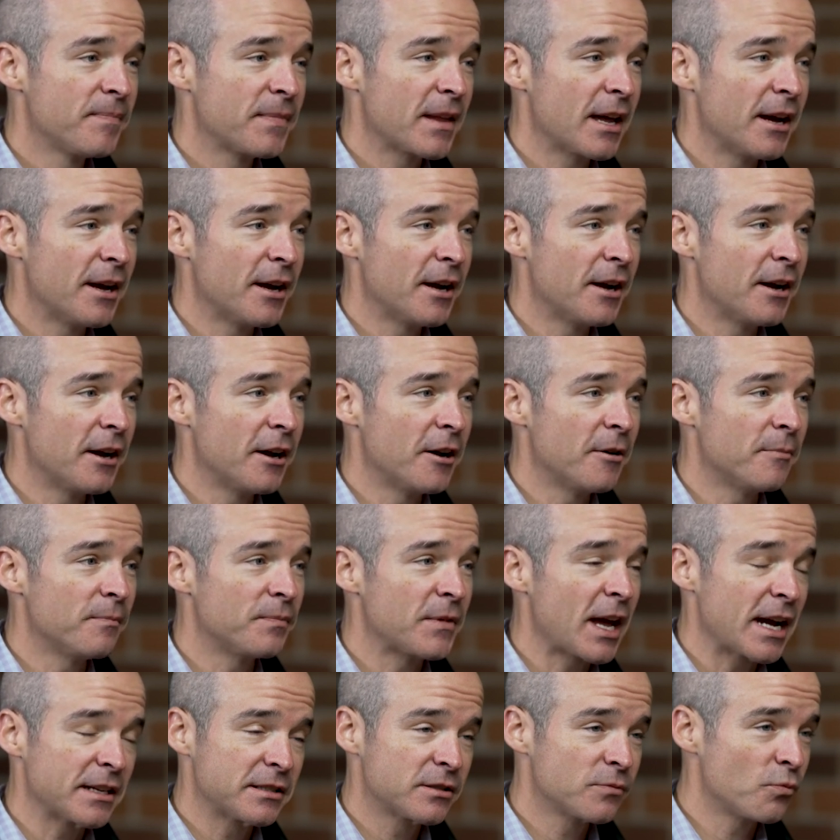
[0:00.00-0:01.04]

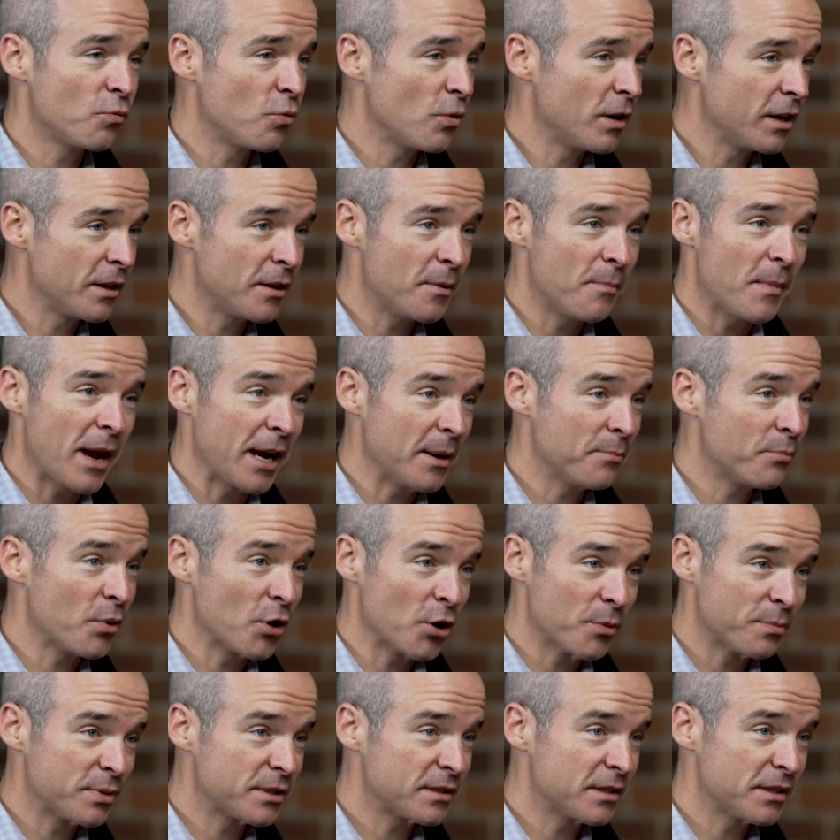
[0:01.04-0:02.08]
That's one of the main
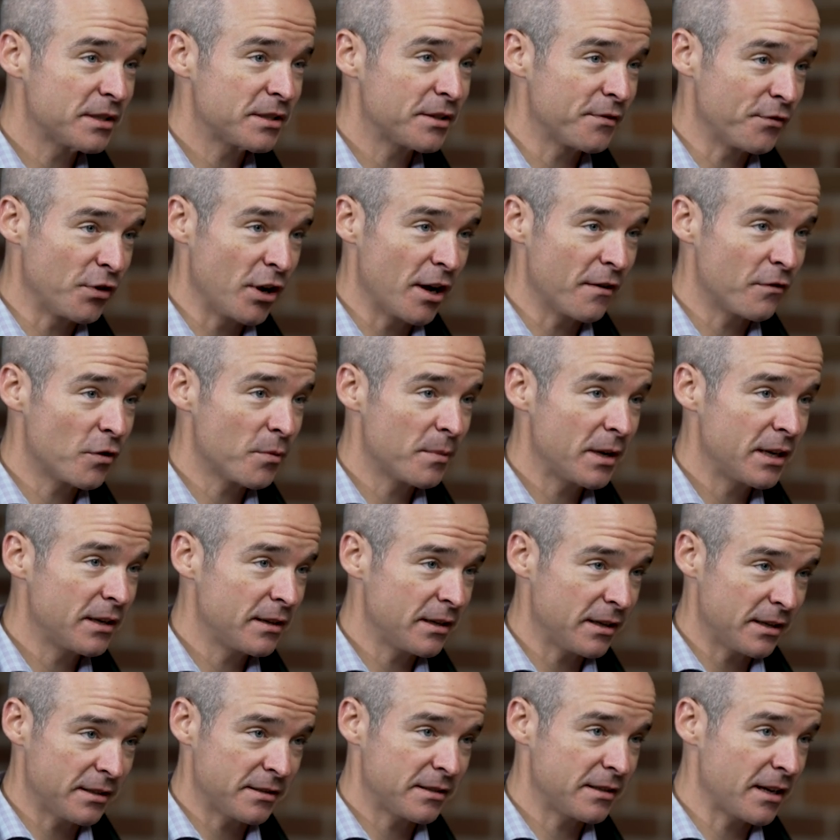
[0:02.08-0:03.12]
purposes of
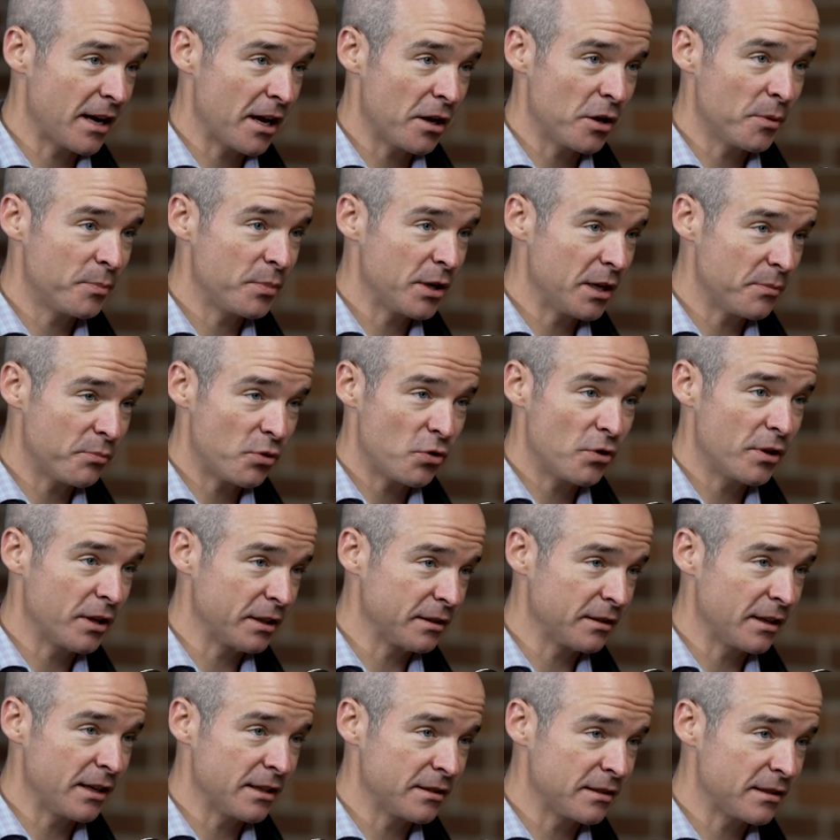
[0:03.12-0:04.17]
government is to help people
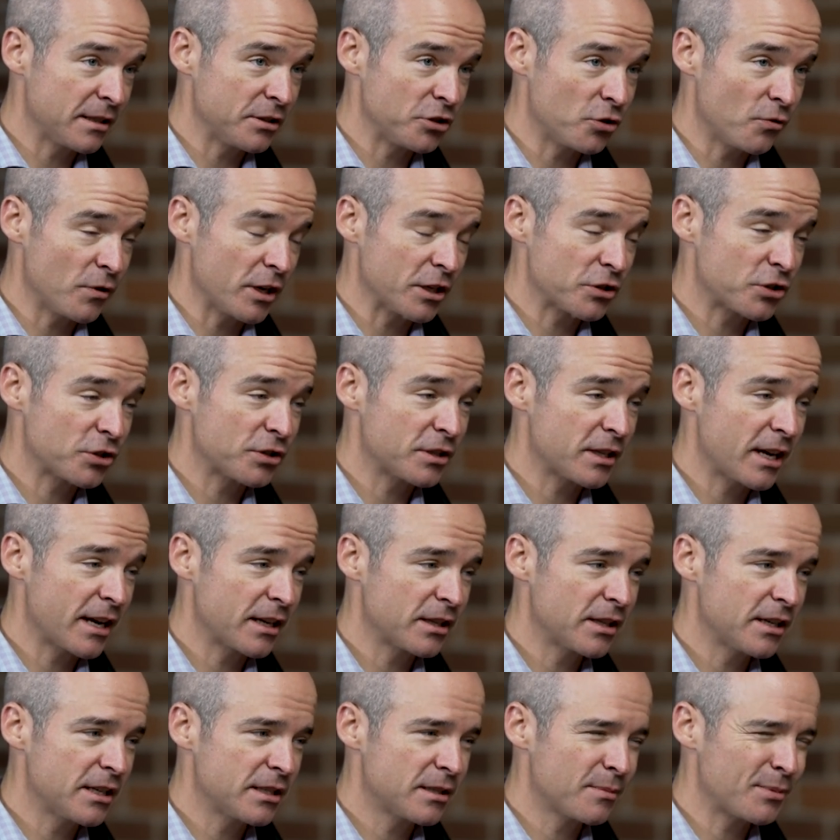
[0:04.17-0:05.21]
in situations like
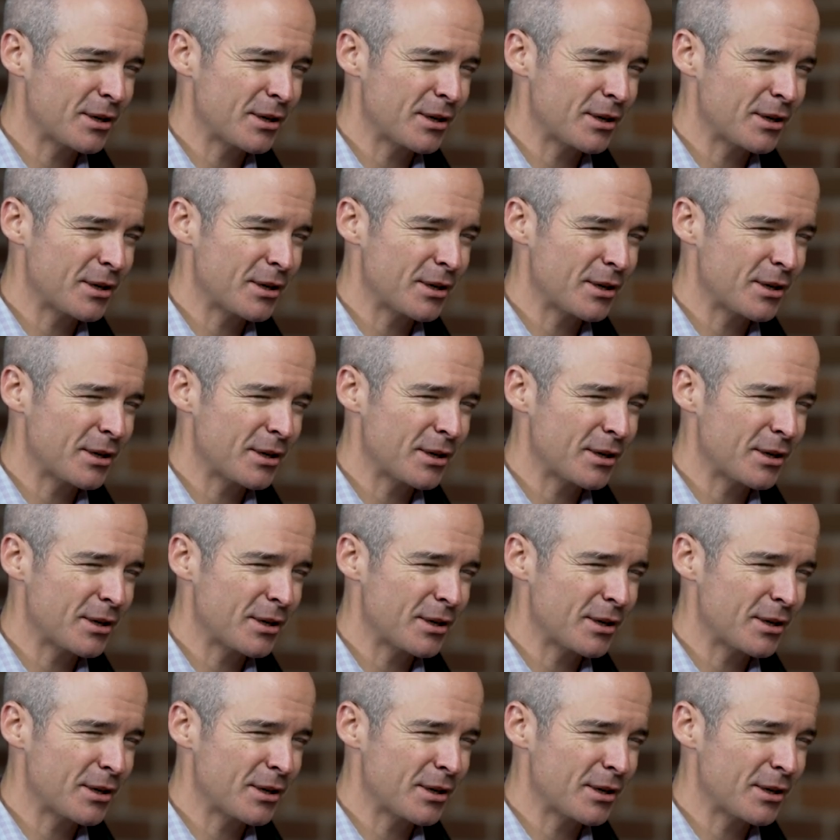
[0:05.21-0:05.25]
this.